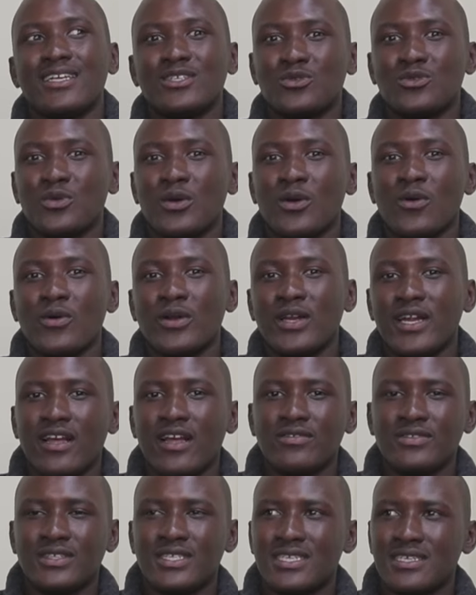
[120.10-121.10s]
last week on
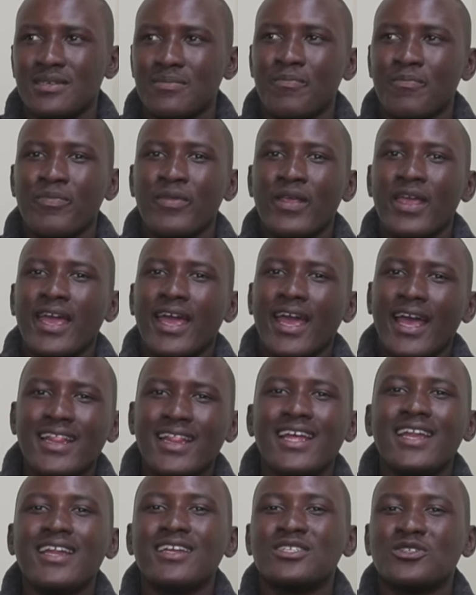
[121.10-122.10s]
the live stream,
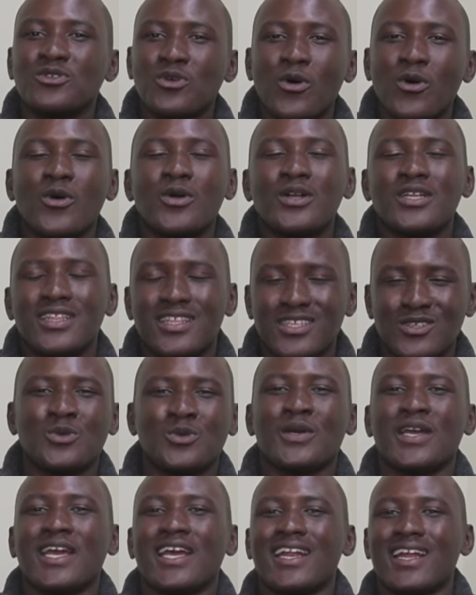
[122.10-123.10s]
and then he scored
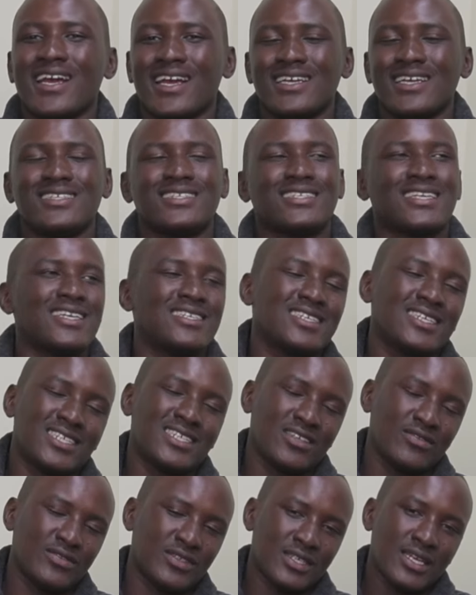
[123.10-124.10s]
this weekend against
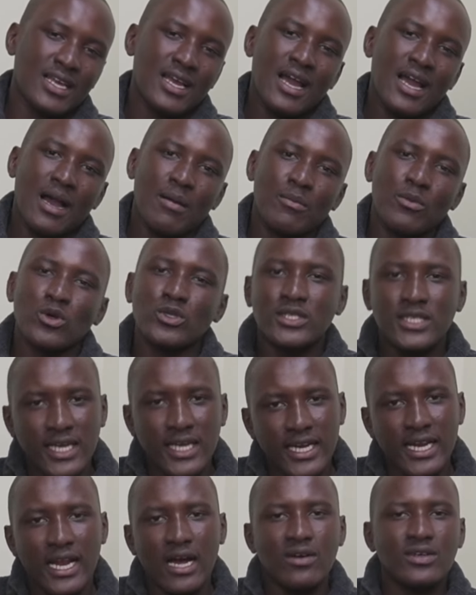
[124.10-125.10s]
Kaizer Chiefs. I'm not
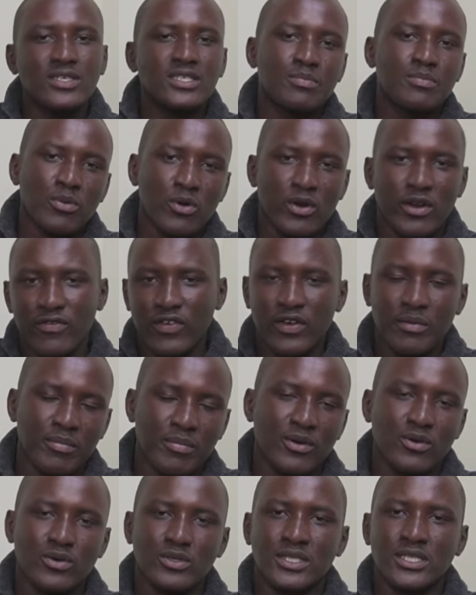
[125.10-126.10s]
saying now he's
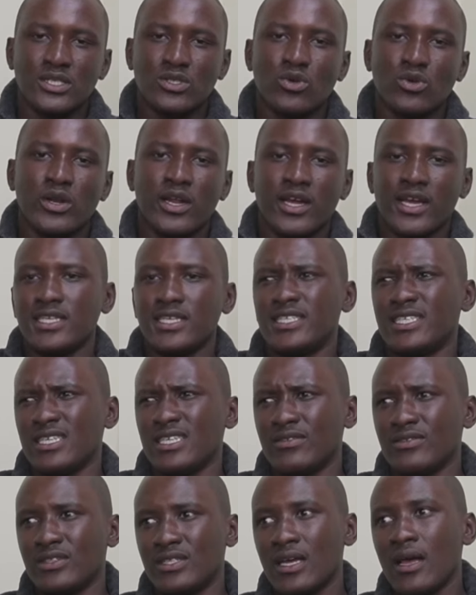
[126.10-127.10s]
prolific because he scored
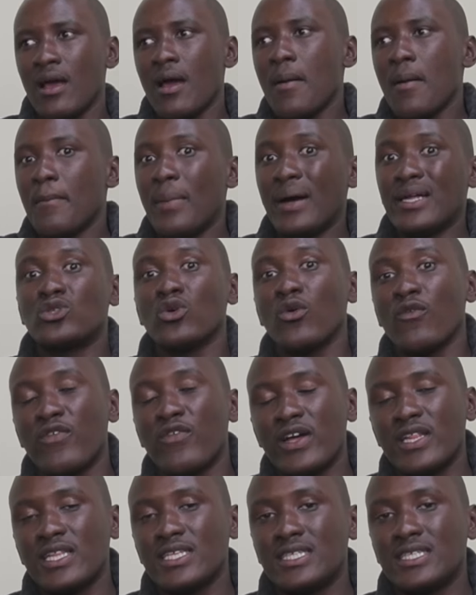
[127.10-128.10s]
against Chiefs, but so
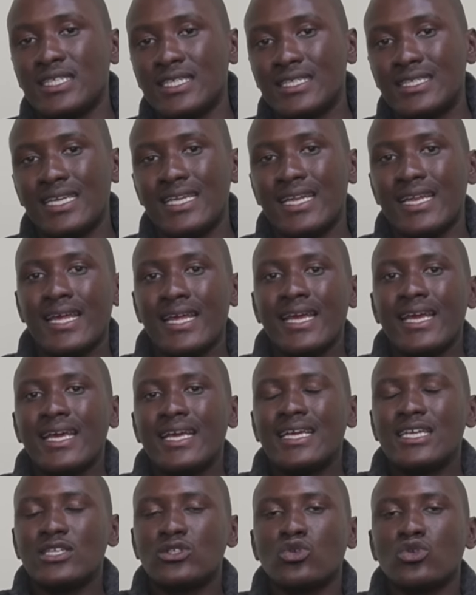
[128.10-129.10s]
far this season,
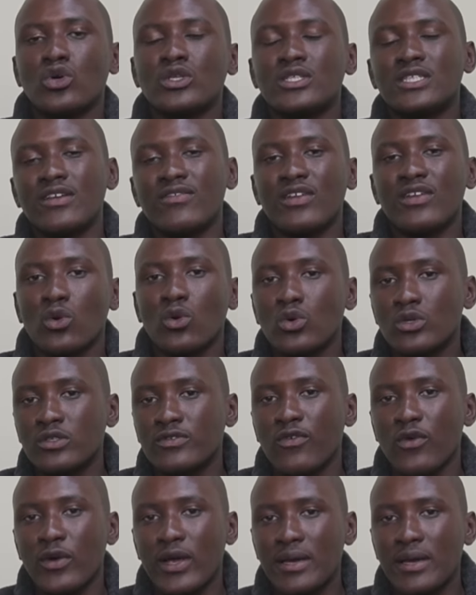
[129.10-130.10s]
he scored seven
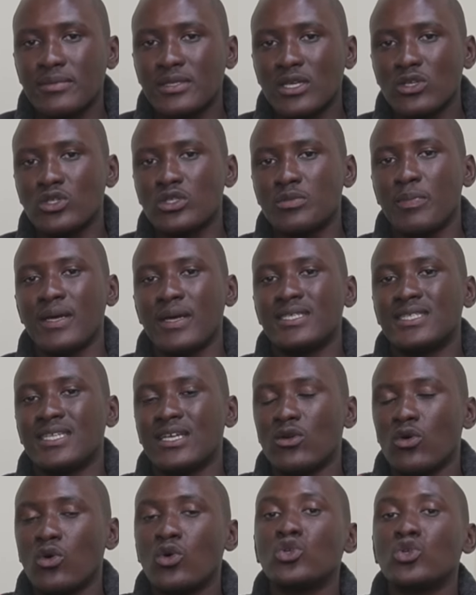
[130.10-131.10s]
goals for Cape Town
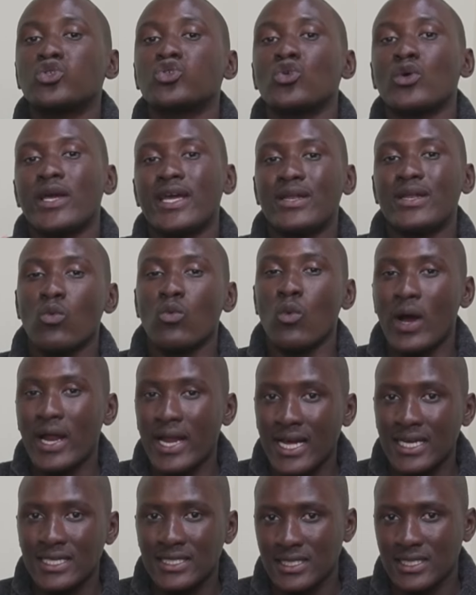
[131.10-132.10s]
Spurs and also had
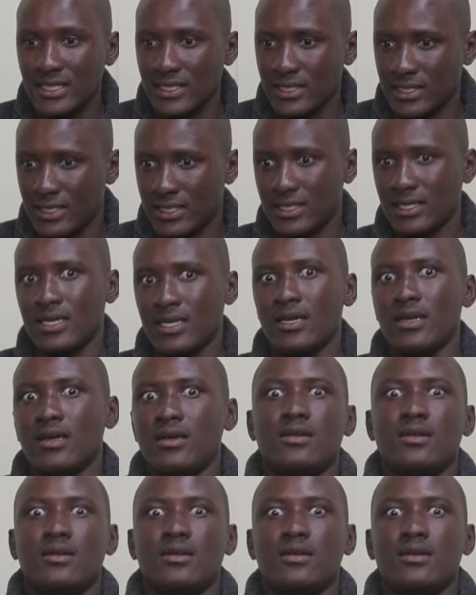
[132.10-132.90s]
one assist.